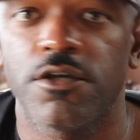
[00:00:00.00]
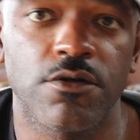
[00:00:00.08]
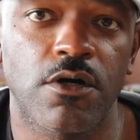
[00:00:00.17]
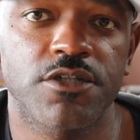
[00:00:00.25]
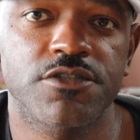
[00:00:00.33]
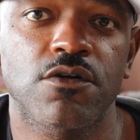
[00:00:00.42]

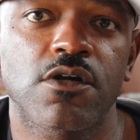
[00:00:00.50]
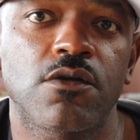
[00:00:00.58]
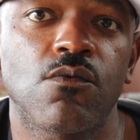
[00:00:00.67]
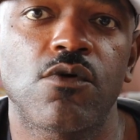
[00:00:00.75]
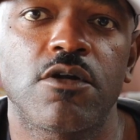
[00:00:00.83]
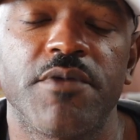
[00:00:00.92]
You're also going
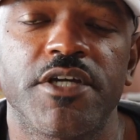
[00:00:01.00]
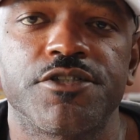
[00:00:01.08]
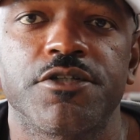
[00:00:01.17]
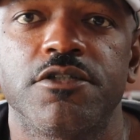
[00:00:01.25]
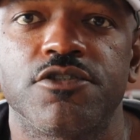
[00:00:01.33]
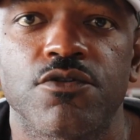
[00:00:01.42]
to want to make
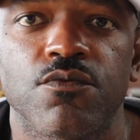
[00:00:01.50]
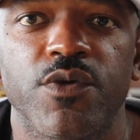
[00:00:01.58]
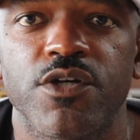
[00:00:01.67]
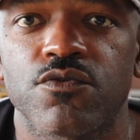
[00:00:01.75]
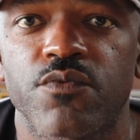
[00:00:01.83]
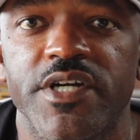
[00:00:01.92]
sure that your
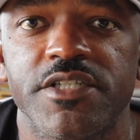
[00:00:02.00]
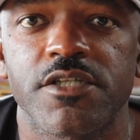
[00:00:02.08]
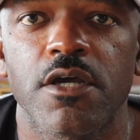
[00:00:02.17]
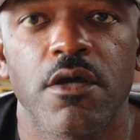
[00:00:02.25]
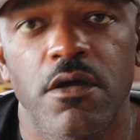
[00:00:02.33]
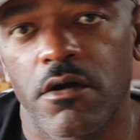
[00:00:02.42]
rental
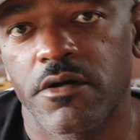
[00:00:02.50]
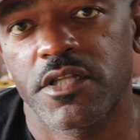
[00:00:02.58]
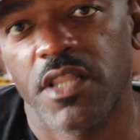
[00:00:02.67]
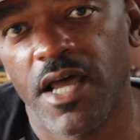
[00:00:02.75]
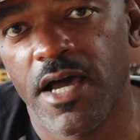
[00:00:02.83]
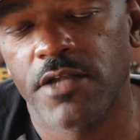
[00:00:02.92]
rates are
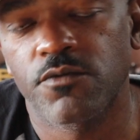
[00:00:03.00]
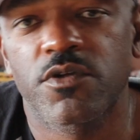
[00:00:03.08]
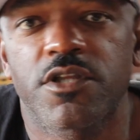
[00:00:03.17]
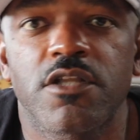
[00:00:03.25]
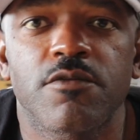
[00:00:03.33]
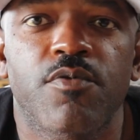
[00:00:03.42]
in line
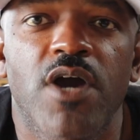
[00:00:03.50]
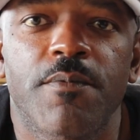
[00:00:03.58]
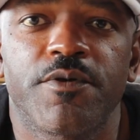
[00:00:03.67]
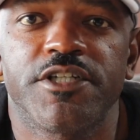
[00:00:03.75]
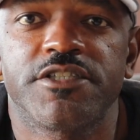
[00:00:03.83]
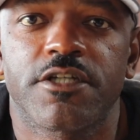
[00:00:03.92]
with other
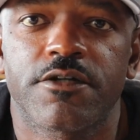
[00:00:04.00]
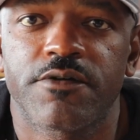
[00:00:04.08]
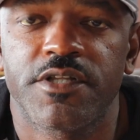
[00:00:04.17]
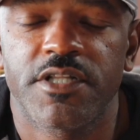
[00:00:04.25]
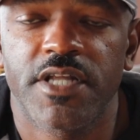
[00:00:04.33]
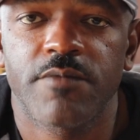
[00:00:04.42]
properties that
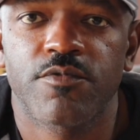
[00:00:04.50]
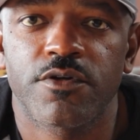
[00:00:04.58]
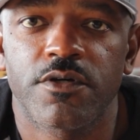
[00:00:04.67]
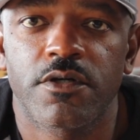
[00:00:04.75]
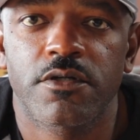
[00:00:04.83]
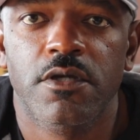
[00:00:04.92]
are in the
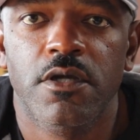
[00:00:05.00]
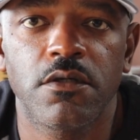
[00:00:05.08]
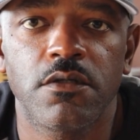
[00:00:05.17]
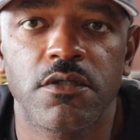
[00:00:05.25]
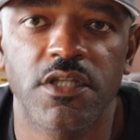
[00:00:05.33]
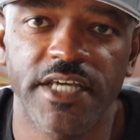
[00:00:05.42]
neighborhood.
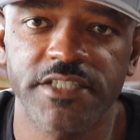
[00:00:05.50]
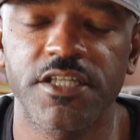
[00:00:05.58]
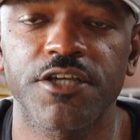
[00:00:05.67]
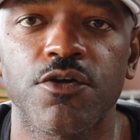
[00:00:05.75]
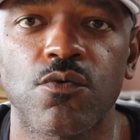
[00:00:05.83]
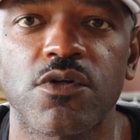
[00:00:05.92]
The next
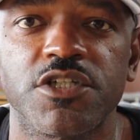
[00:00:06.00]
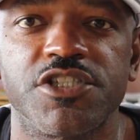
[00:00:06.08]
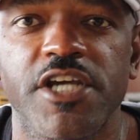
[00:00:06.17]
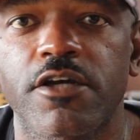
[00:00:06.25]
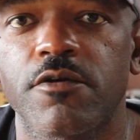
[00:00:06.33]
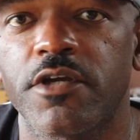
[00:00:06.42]
thing you'll want
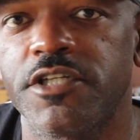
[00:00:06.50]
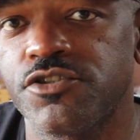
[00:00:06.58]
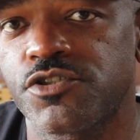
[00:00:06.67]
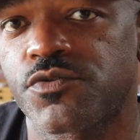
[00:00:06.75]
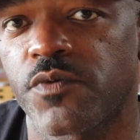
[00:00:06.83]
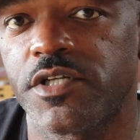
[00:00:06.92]
to check are
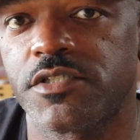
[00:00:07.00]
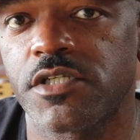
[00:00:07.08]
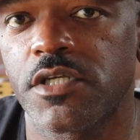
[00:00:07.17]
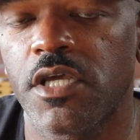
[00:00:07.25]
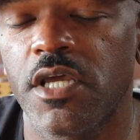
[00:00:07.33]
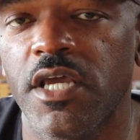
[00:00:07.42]
interest
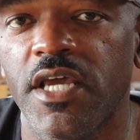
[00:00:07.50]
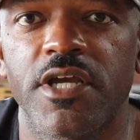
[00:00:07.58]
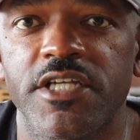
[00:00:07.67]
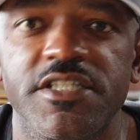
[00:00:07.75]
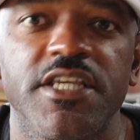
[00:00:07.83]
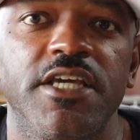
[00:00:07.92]
rates.
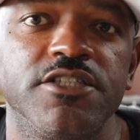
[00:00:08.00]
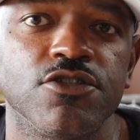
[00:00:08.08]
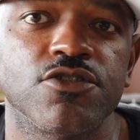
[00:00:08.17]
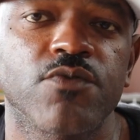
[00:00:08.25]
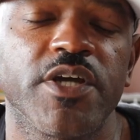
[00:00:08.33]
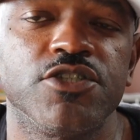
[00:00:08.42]
Has the
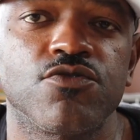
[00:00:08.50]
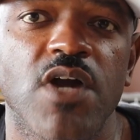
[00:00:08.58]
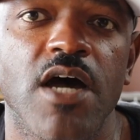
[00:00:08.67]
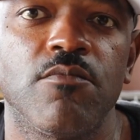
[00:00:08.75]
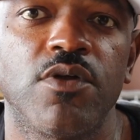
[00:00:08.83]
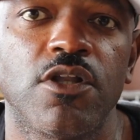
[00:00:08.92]
interest rate
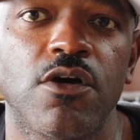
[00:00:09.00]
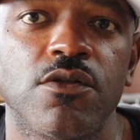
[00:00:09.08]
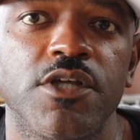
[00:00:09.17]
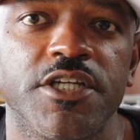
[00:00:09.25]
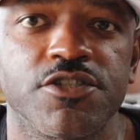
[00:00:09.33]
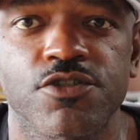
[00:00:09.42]
dropped
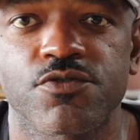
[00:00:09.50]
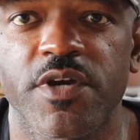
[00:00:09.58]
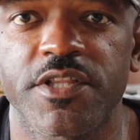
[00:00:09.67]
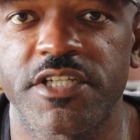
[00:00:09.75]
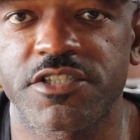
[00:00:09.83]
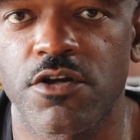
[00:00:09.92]
below the interest
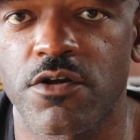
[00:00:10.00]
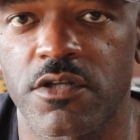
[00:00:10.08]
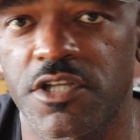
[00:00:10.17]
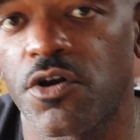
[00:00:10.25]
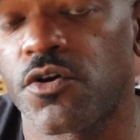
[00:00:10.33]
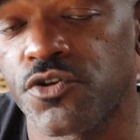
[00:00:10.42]
rate that's
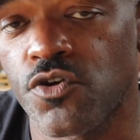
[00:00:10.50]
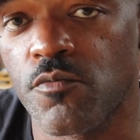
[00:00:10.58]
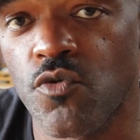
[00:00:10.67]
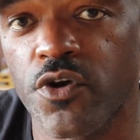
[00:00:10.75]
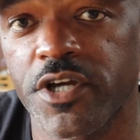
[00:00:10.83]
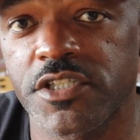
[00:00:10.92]
currently on your
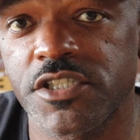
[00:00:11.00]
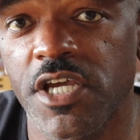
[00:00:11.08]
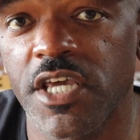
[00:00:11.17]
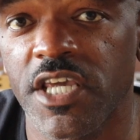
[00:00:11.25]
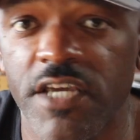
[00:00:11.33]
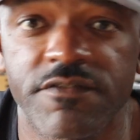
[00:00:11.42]
mortgage?
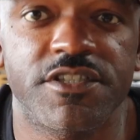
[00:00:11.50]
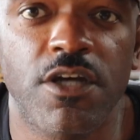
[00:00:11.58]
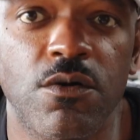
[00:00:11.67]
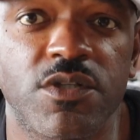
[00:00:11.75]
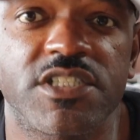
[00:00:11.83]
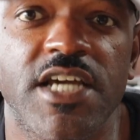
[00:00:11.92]
If
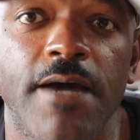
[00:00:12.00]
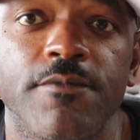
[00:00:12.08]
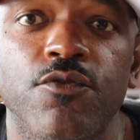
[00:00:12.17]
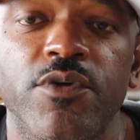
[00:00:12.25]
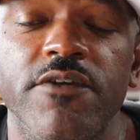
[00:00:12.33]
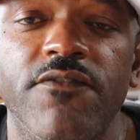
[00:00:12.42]
so, it's
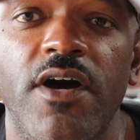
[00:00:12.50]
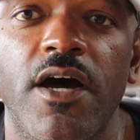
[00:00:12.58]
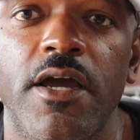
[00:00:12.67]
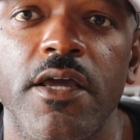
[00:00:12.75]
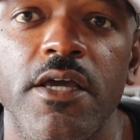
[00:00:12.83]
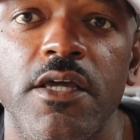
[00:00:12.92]
time to
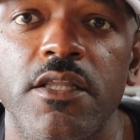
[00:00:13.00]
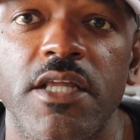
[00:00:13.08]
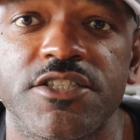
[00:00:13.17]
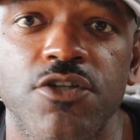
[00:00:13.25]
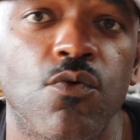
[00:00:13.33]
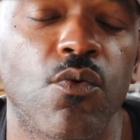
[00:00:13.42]
refi.
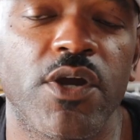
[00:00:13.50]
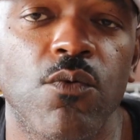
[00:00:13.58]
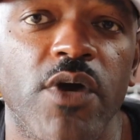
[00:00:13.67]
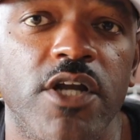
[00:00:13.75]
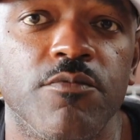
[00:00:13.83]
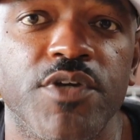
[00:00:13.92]
That's a great
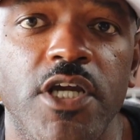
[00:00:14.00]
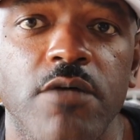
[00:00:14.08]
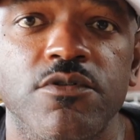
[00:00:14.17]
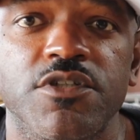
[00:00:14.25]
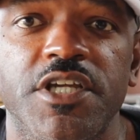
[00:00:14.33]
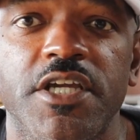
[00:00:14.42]
way to be
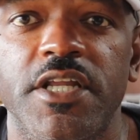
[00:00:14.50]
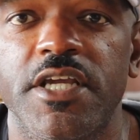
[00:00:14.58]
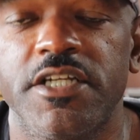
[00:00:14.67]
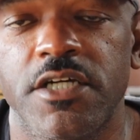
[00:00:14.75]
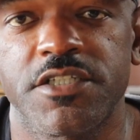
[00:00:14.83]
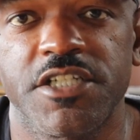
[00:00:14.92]
able to
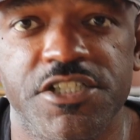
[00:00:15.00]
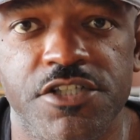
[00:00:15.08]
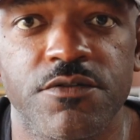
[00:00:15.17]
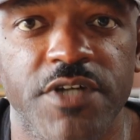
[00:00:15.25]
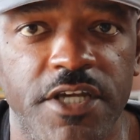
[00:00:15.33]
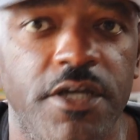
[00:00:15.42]
get
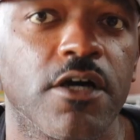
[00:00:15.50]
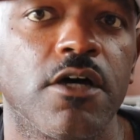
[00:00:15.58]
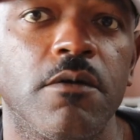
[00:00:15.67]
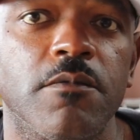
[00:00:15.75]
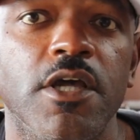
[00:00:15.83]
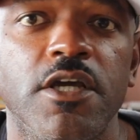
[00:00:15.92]
additional
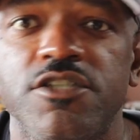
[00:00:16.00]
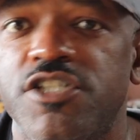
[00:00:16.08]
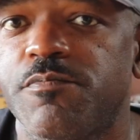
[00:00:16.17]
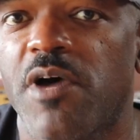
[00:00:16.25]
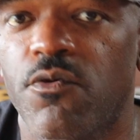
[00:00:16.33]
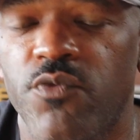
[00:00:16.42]
income
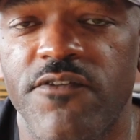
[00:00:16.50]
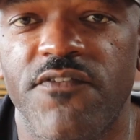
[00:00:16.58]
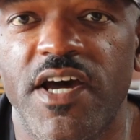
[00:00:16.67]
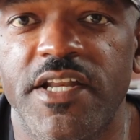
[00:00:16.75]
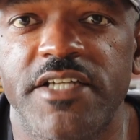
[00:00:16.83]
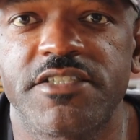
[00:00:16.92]
just by
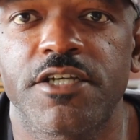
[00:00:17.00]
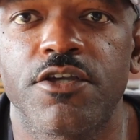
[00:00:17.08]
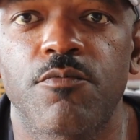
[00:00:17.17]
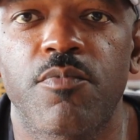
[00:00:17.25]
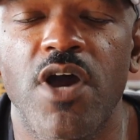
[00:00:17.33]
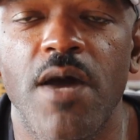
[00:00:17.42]
refinancing
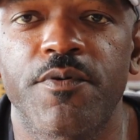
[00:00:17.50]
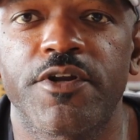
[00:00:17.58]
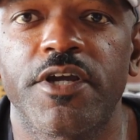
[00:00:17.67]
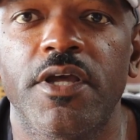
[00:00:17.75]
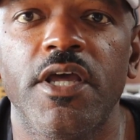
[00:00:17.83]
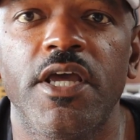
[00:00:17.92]
your
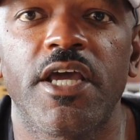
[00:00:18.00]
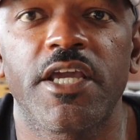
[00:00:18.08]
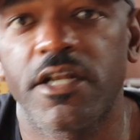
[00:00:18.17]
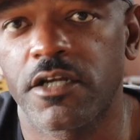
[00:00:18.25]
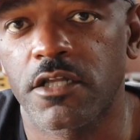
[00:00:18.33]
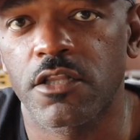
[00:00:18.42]
property
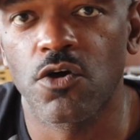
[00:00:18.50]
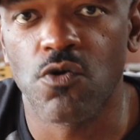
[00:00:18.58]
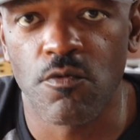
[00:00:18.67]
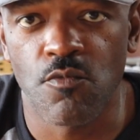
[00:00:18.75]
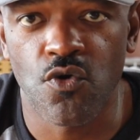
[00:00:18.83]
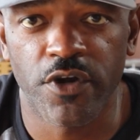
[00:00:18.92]
and getting a
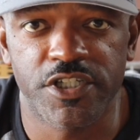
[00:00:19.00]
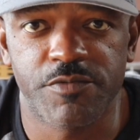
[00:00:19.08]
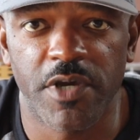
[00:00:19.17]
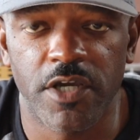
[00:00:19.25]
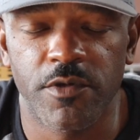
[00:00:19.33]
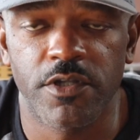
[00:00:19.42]
lower
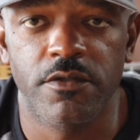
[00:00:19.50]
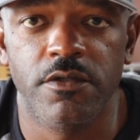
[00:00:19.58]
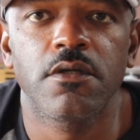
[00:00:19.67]
mortgage payment.